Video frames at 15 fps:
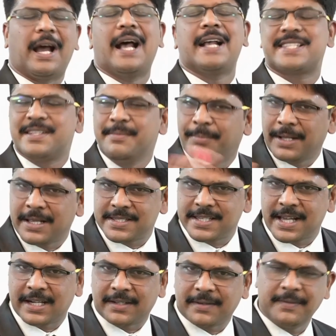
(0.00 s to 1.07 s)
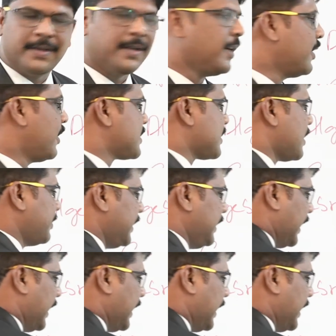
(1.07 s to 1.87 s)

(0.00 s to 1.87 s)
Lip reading: As simple as that. Or something